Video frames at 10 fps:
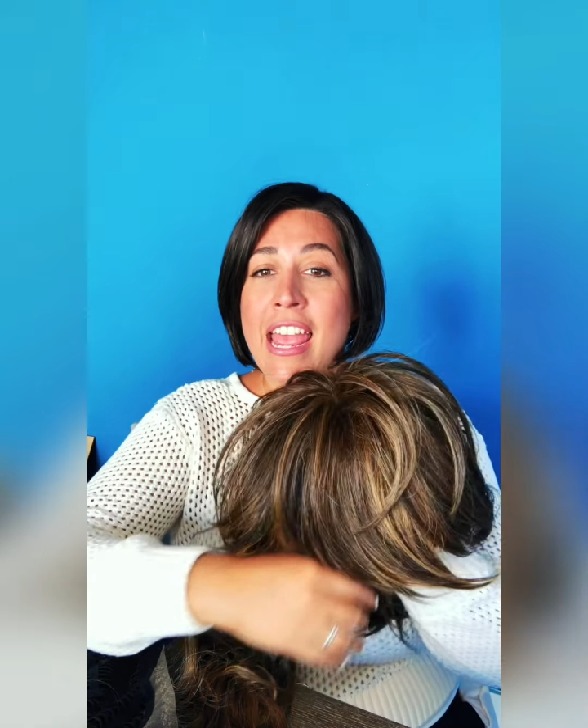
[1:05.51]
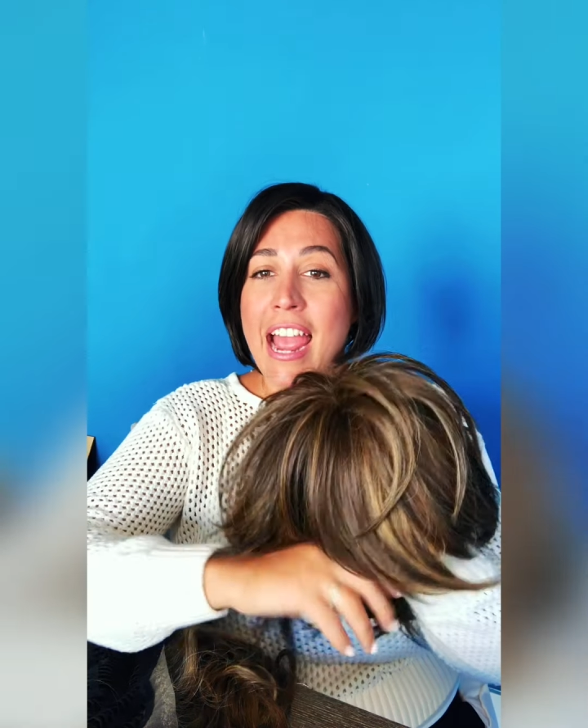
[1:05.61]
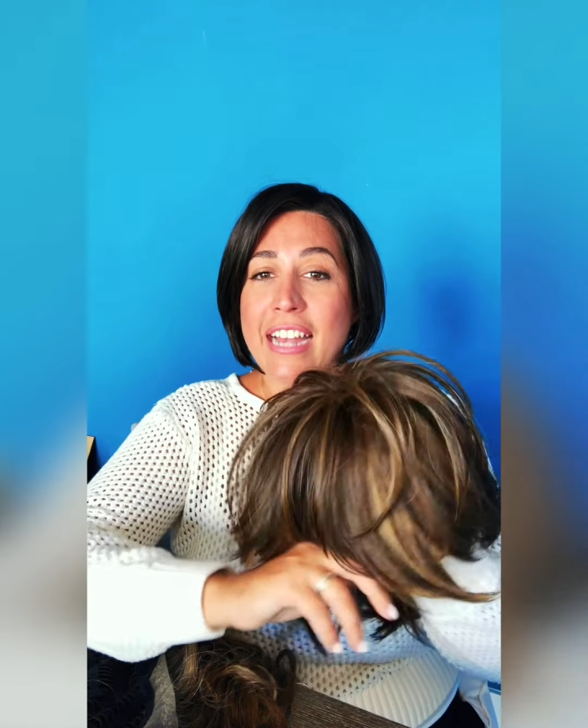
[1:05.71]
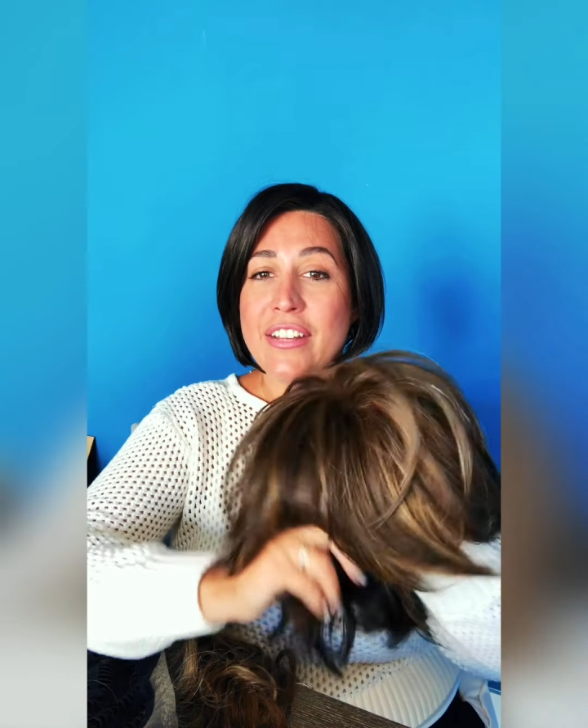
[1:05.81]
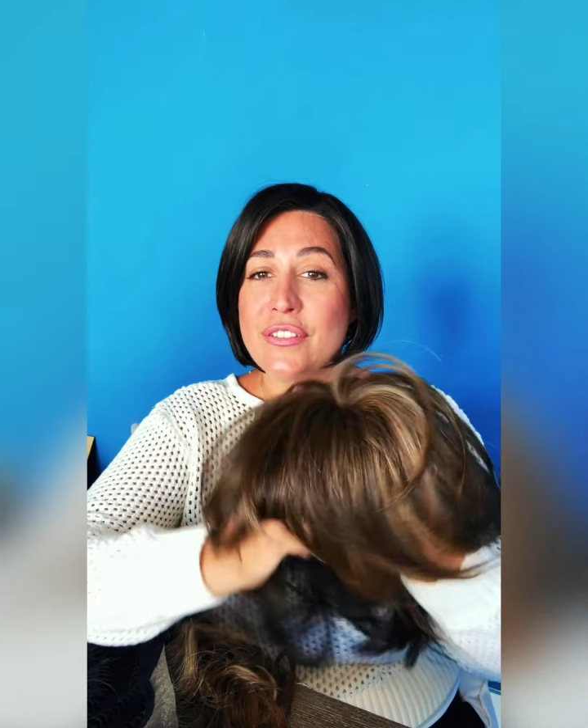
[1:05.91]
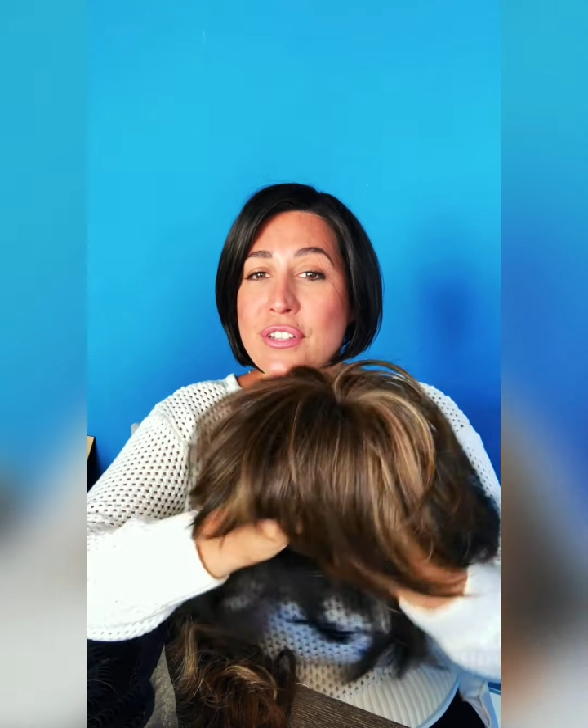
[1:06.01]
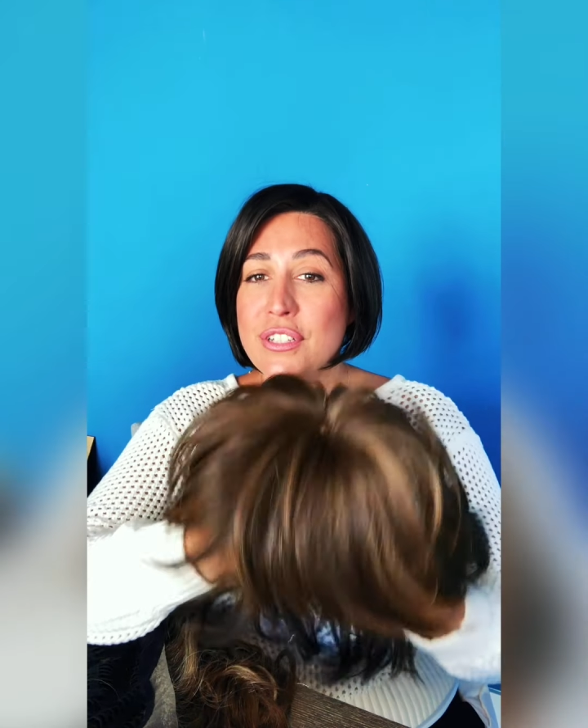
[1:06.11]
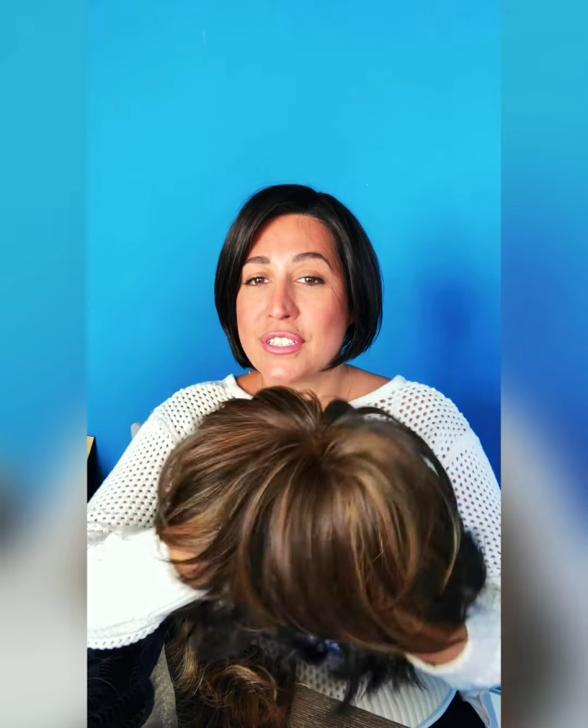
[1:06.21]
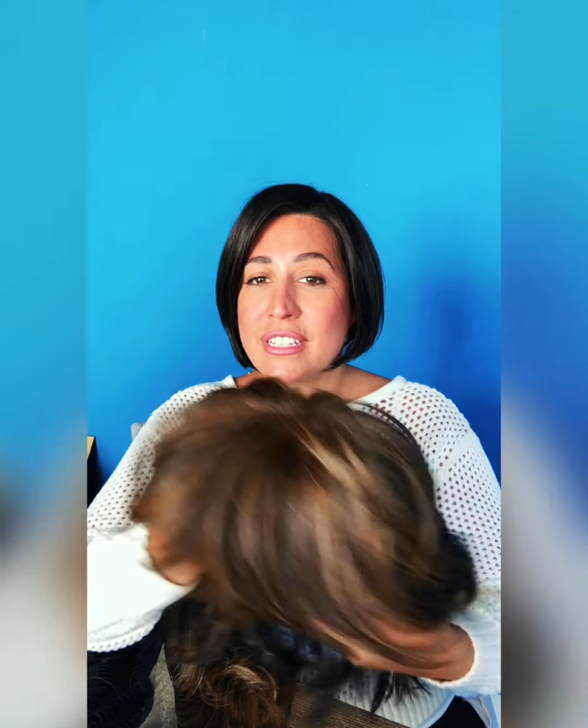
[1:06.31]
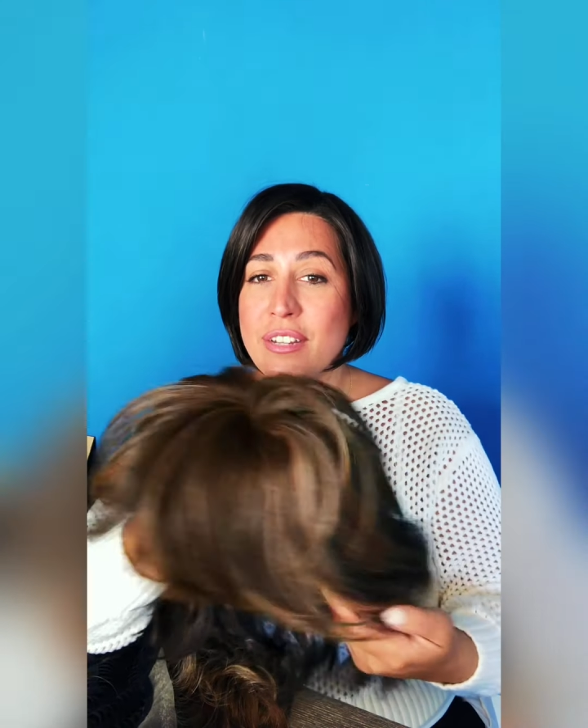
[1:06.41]
and it
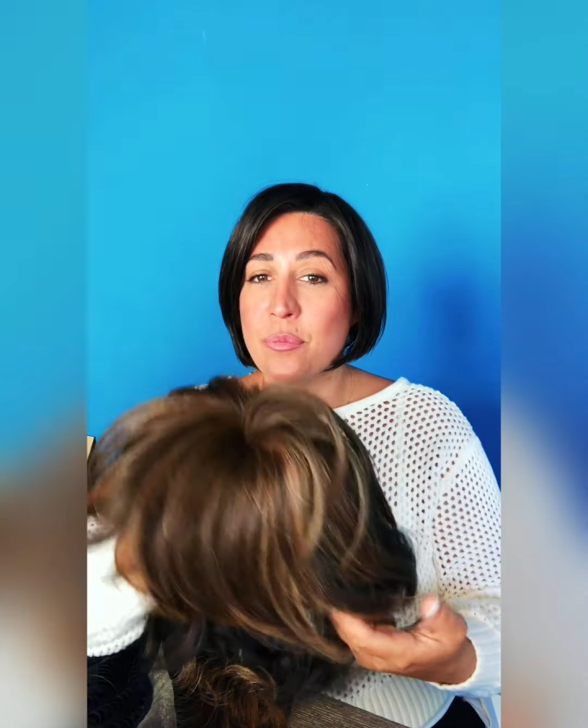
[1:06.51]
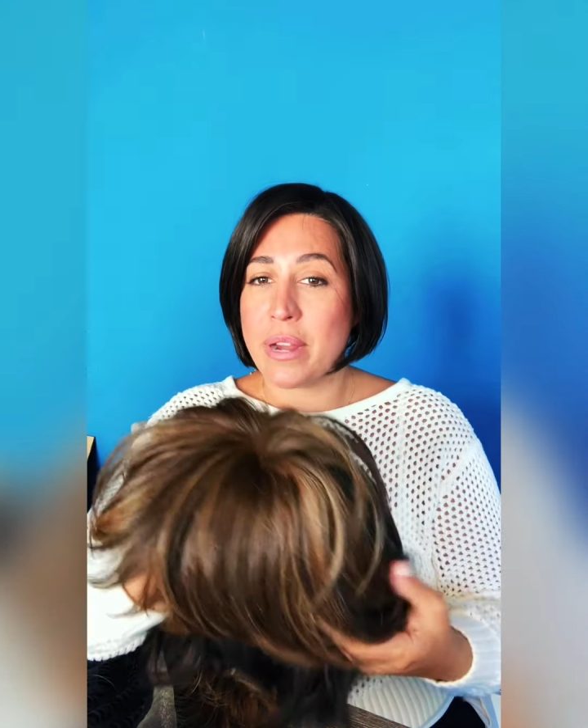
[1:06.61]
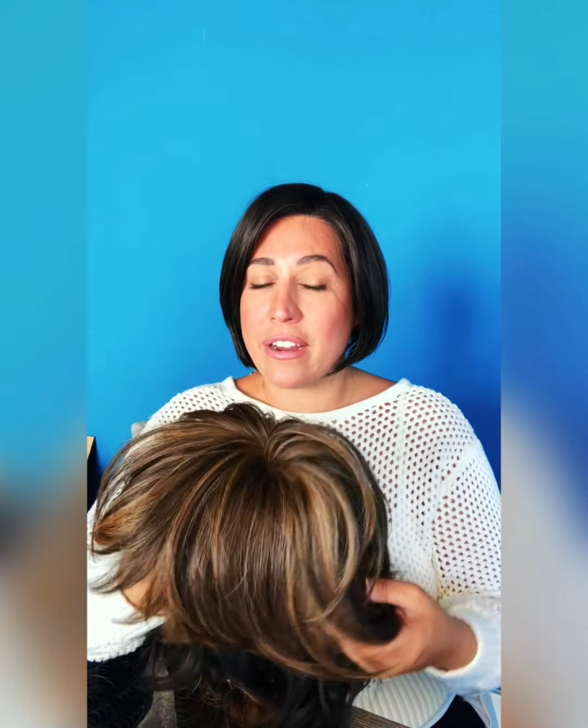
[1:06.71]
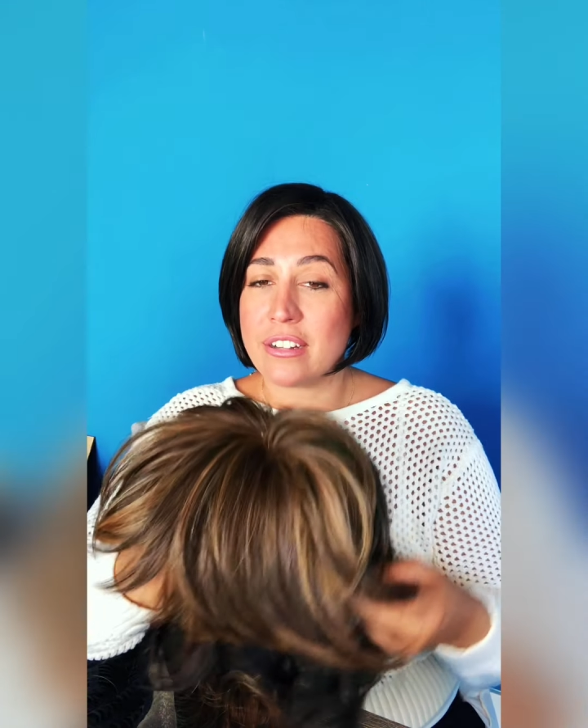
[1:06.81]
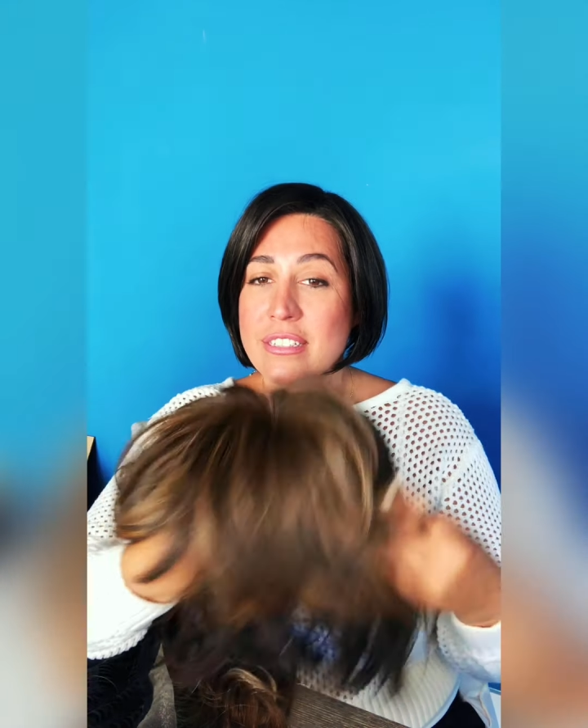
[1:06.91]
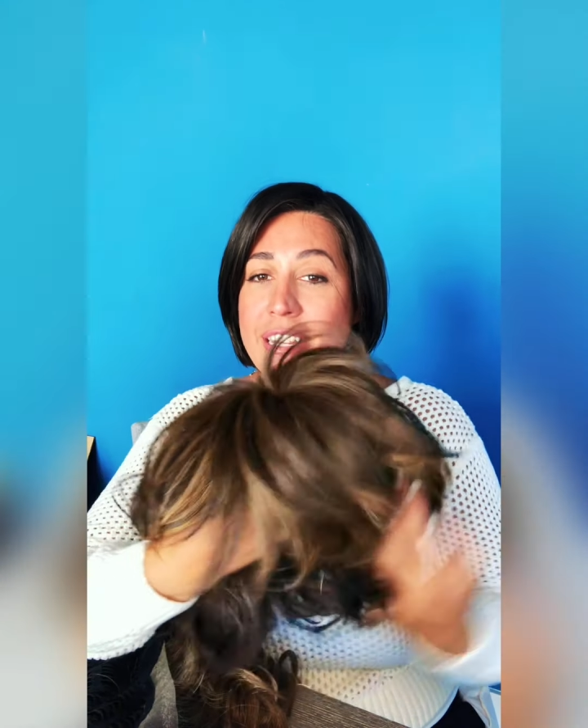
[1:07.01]
looks and wears